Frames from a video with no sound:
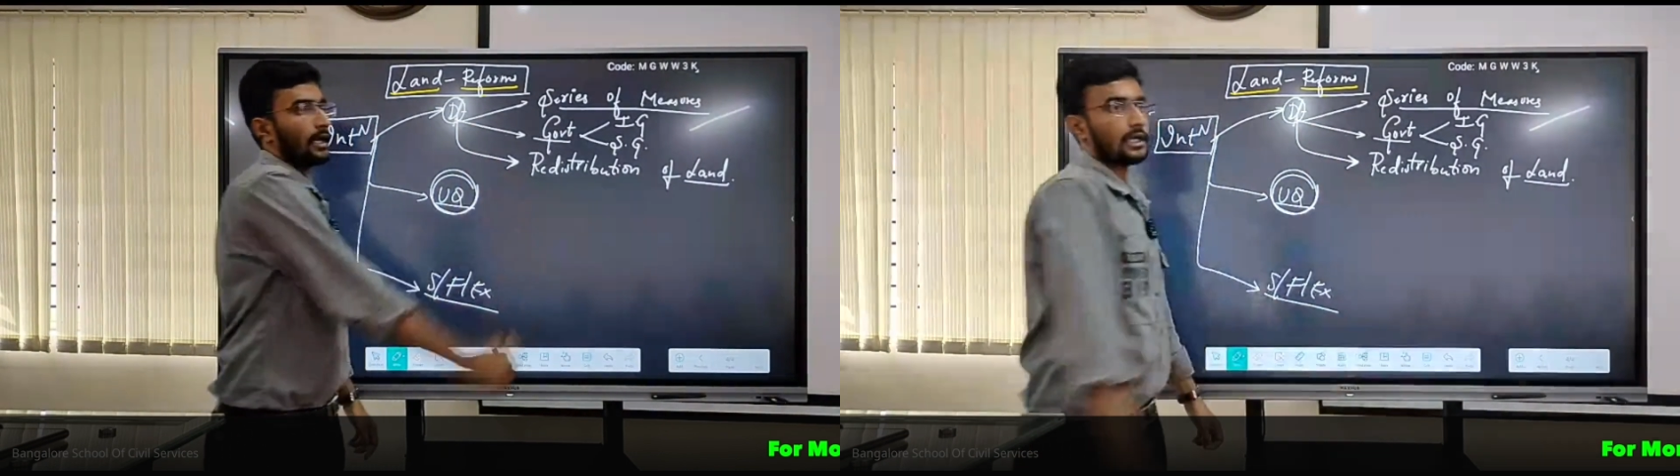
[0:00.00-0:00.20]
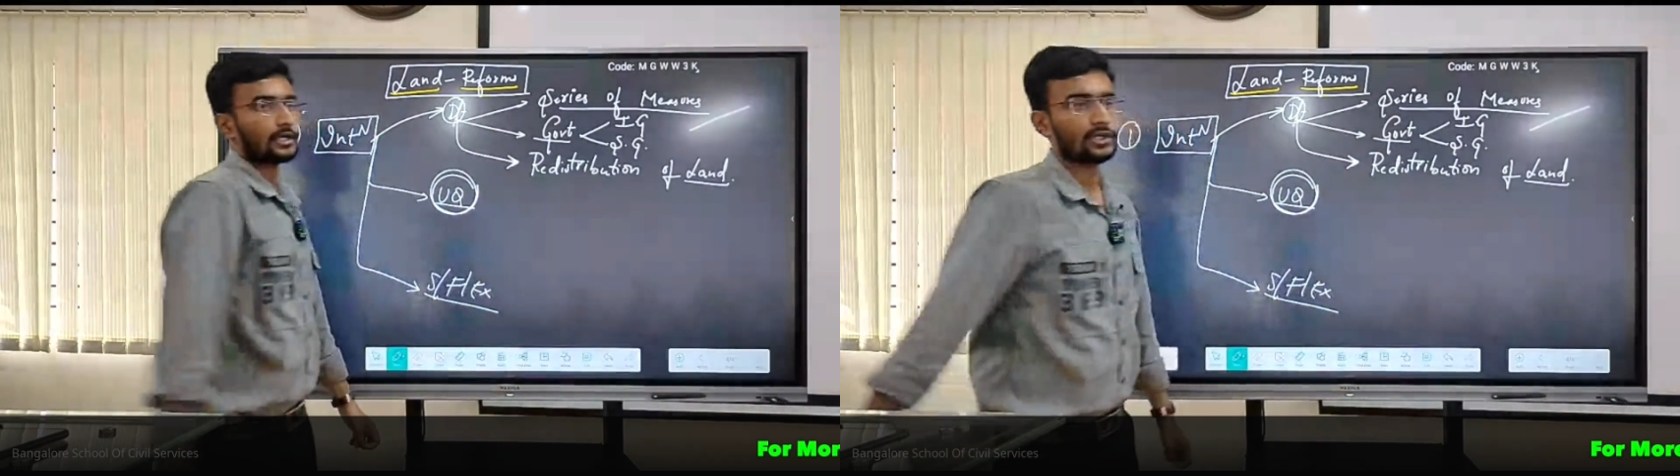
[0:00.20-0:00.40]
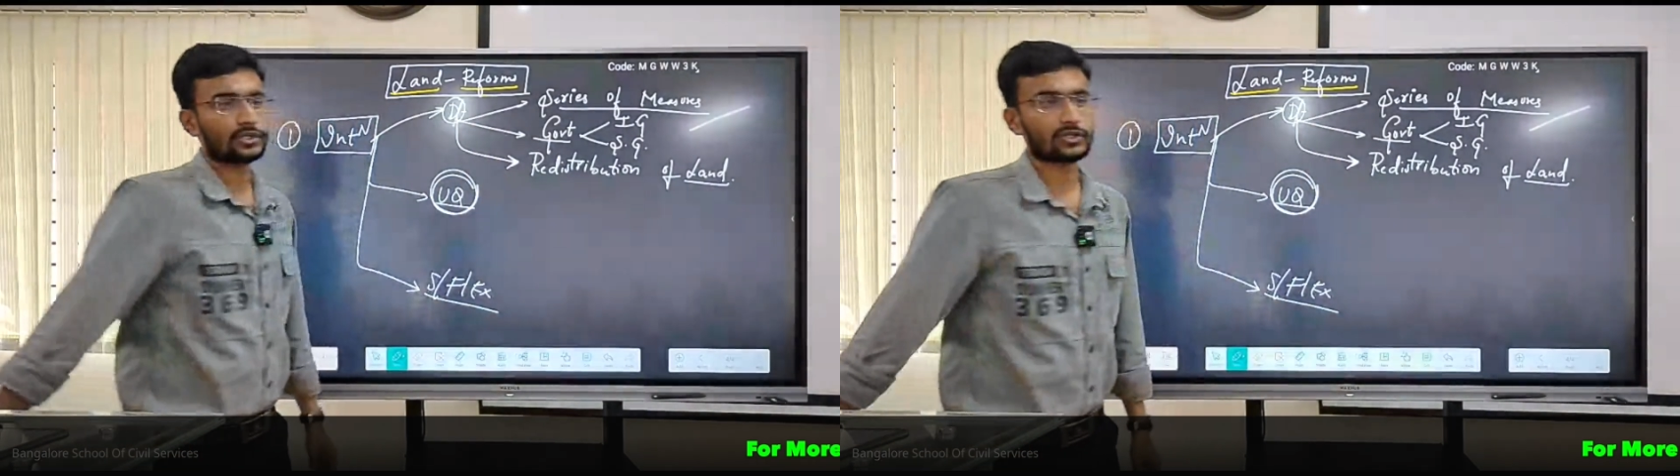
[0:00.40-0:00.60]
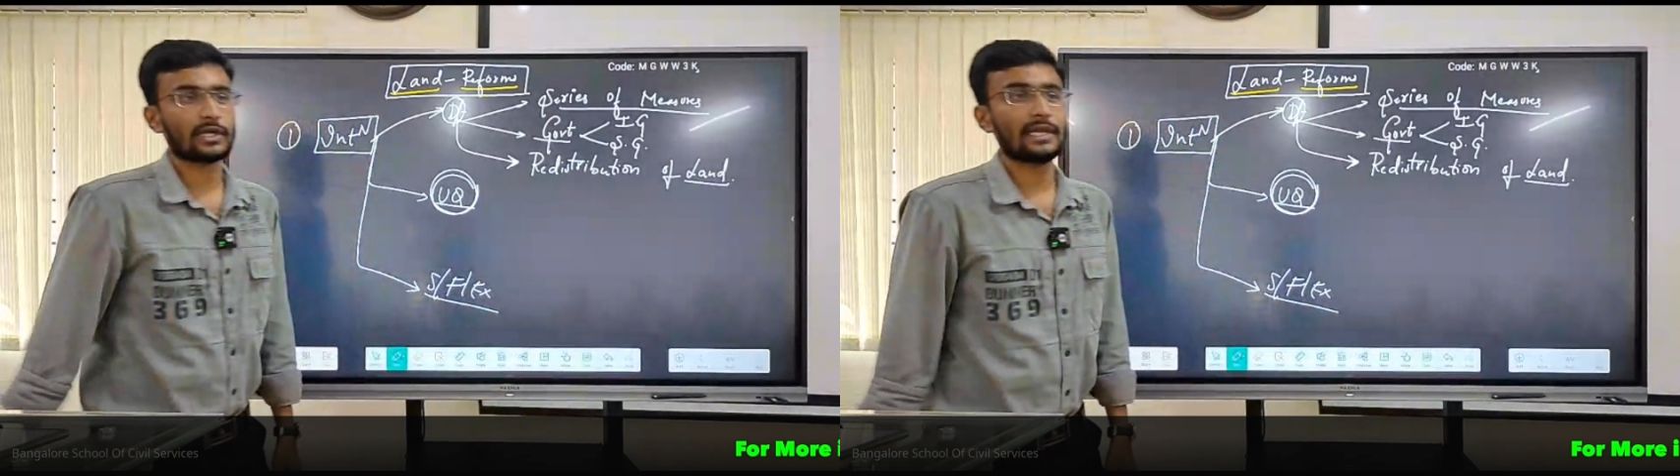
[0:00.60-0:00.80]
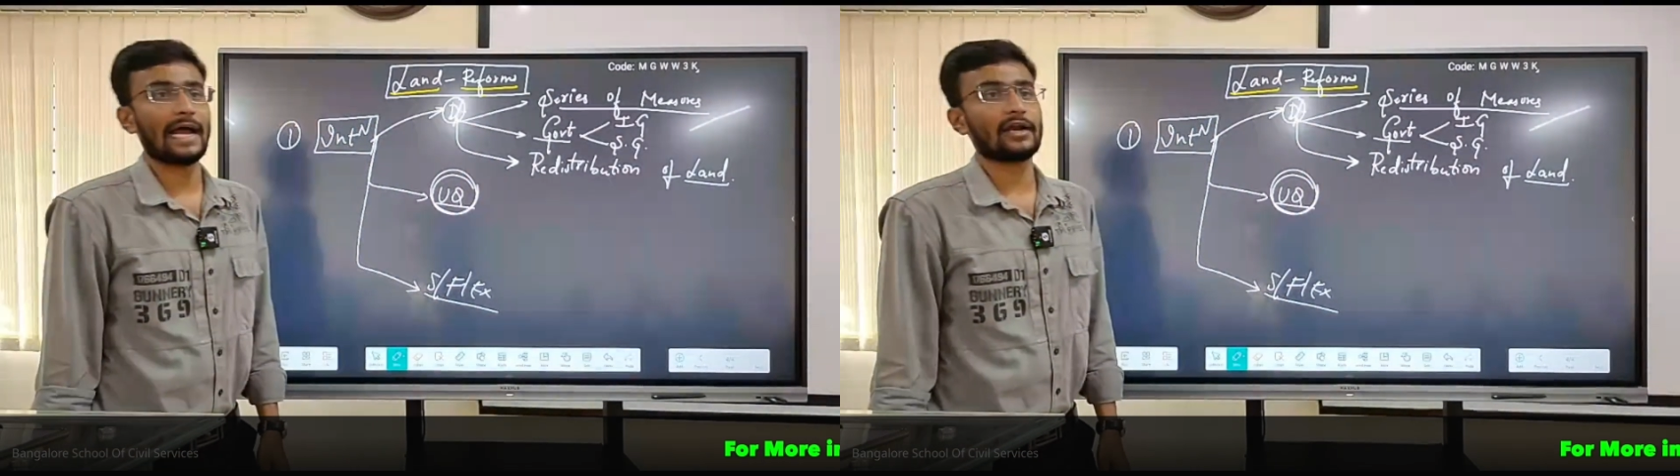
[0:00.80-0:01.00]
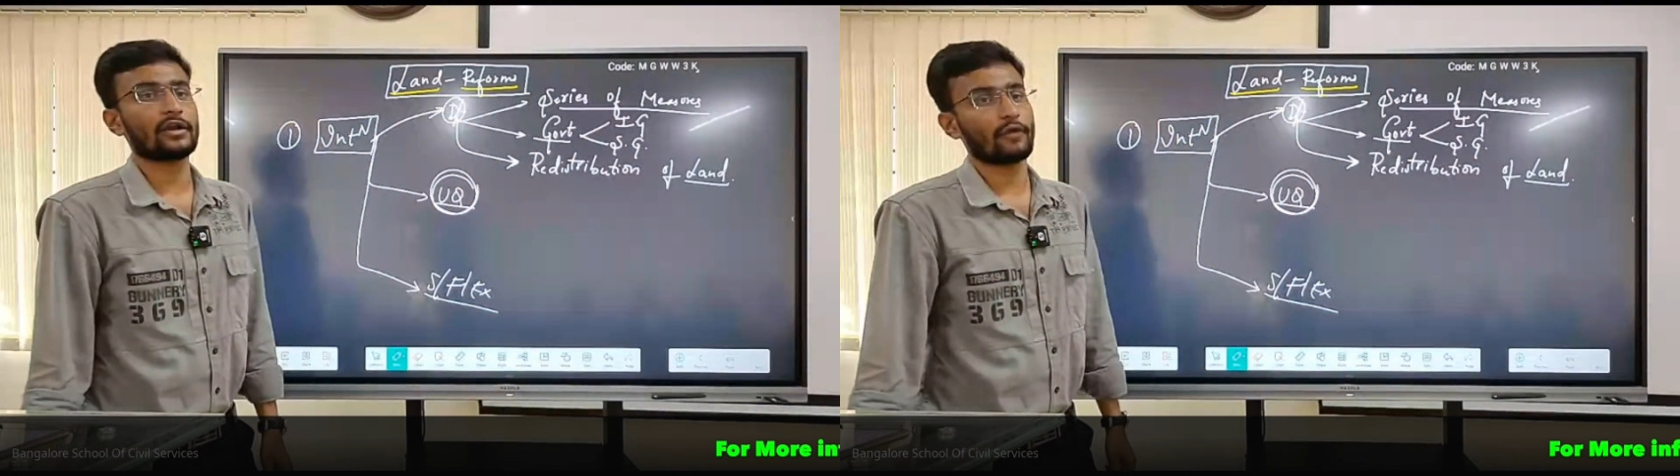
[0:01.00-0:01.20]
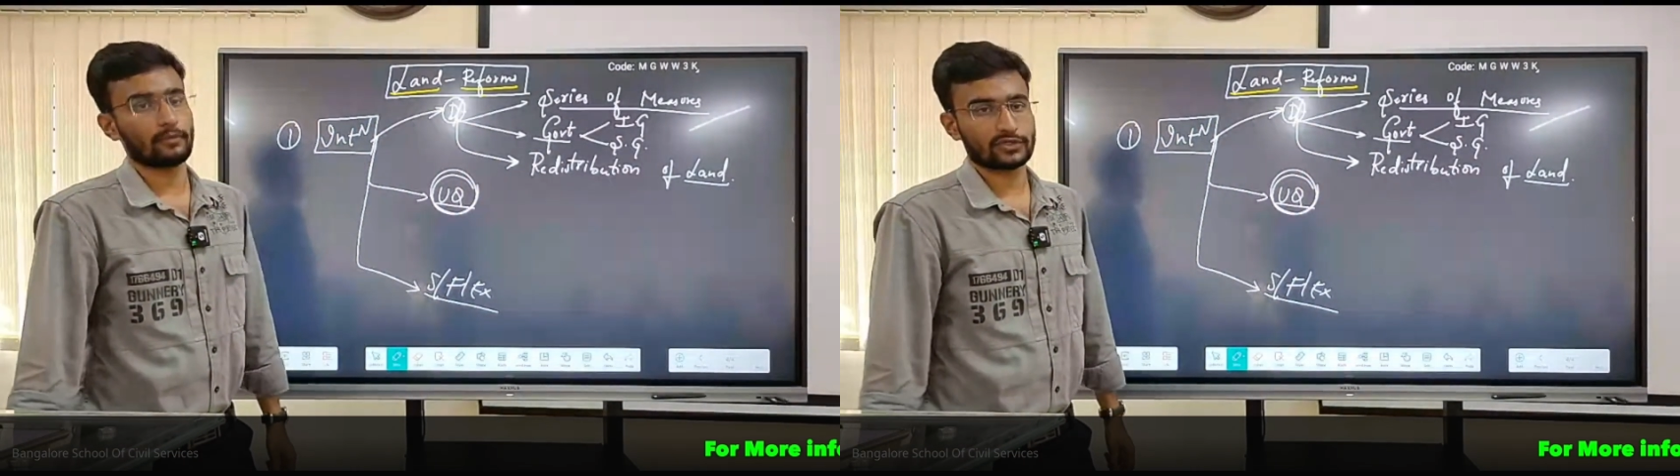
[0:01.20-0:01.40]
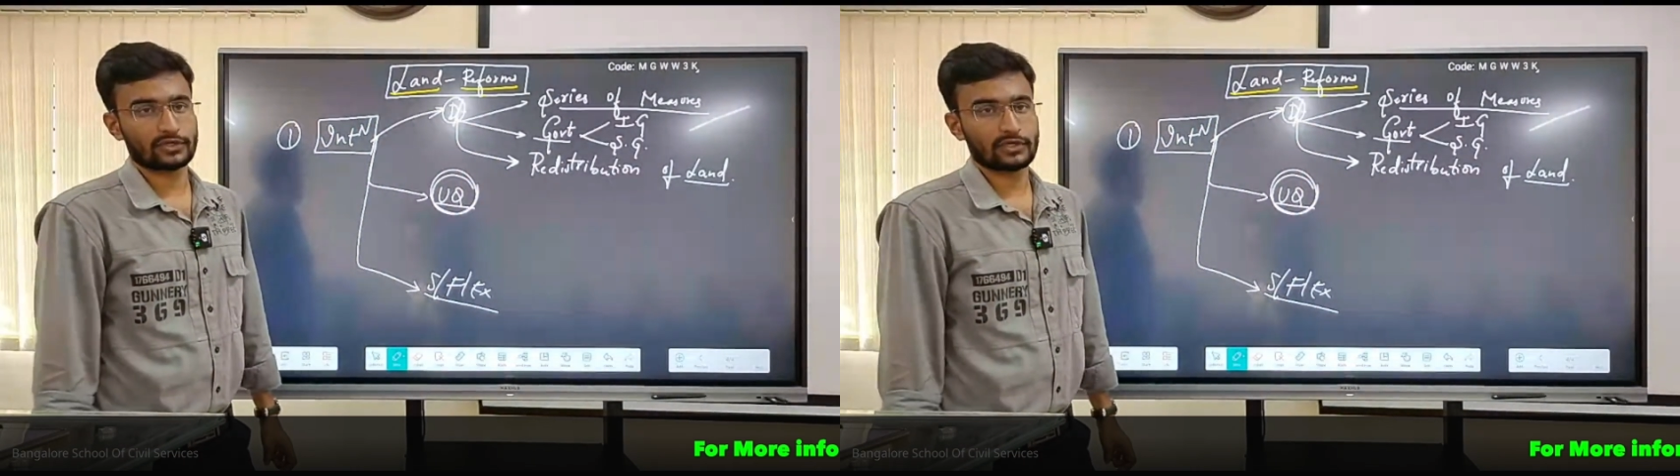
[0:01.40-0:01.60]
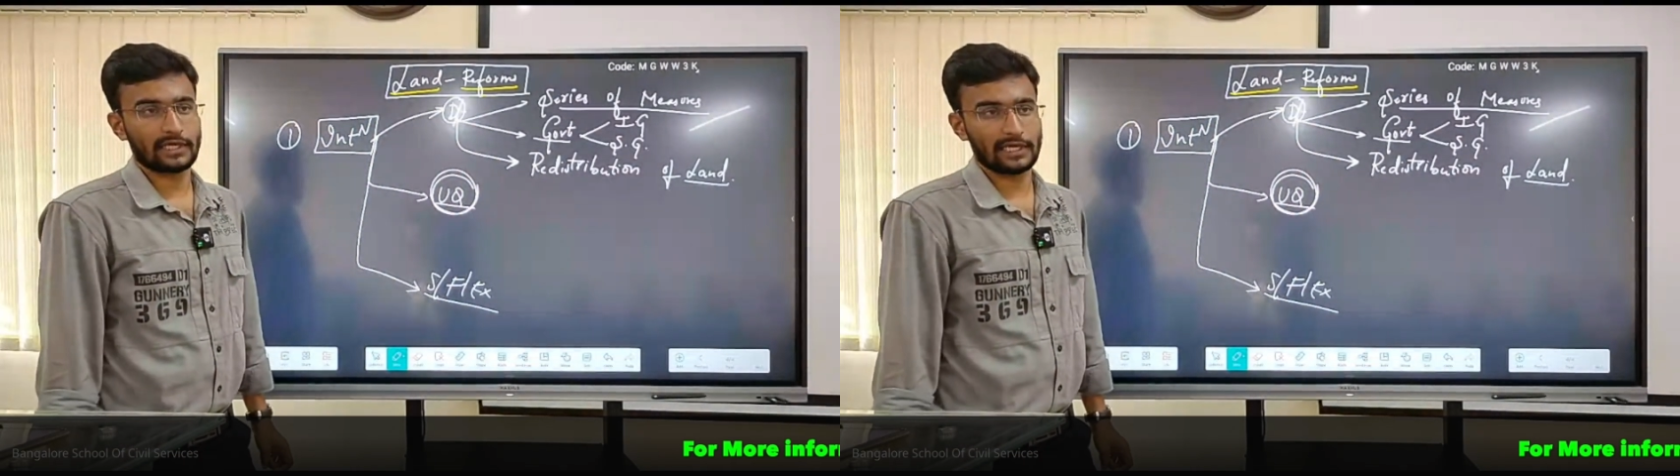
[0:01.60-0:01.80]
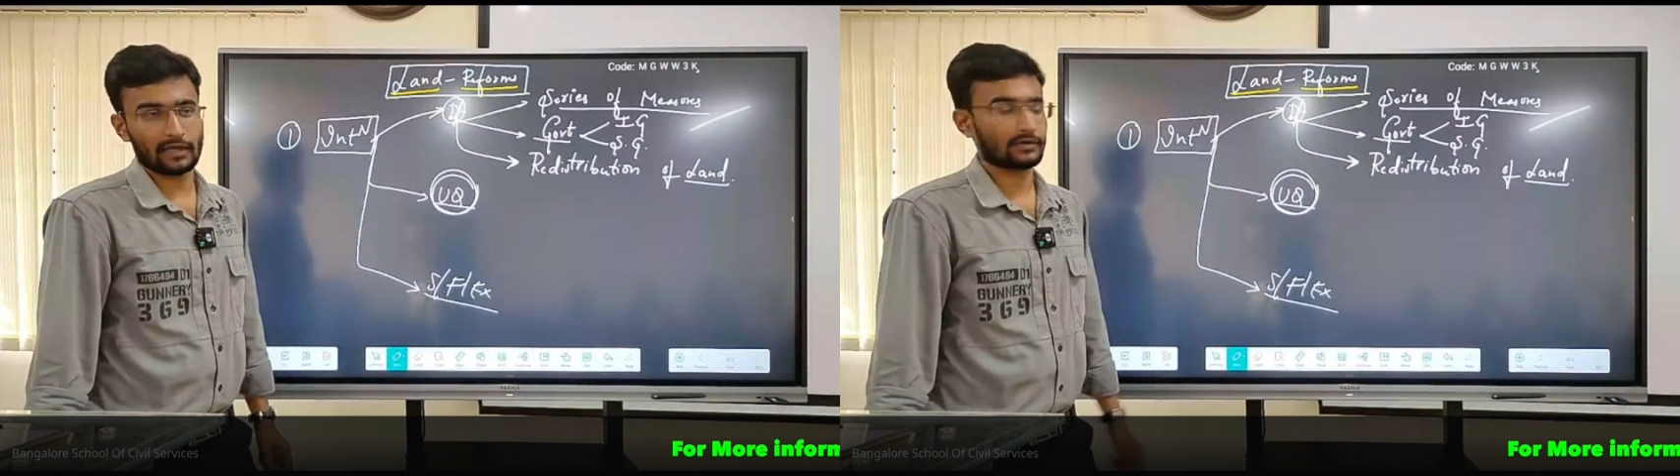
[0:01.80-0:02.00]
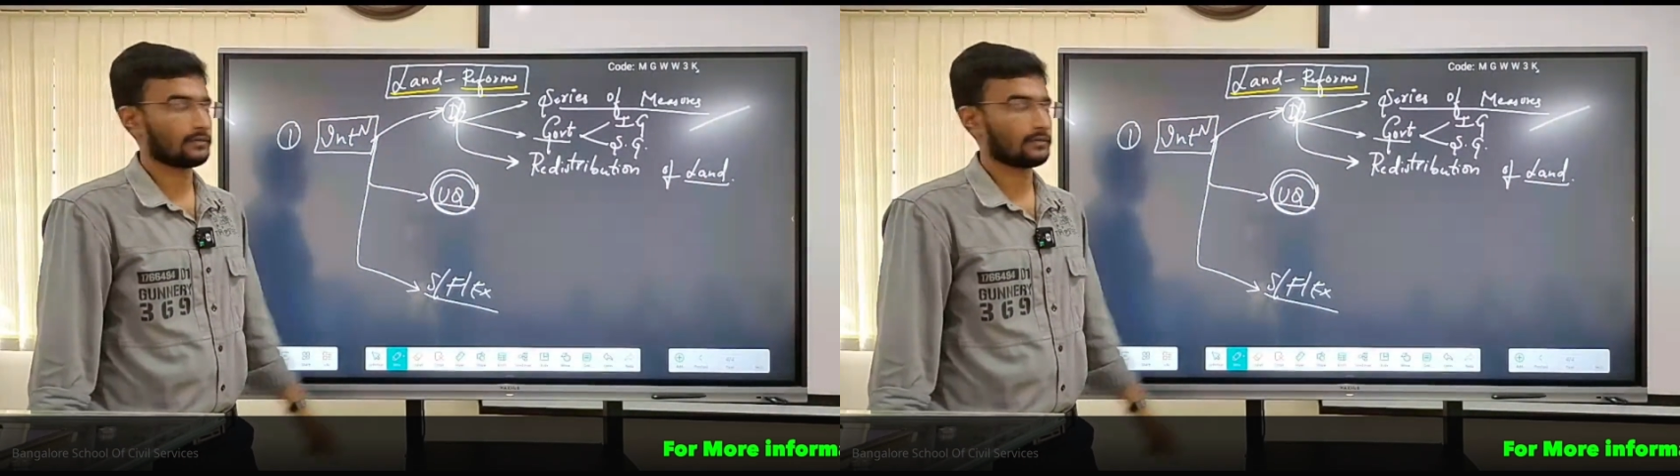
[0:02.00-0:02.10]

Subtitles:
It is land reforms. LR.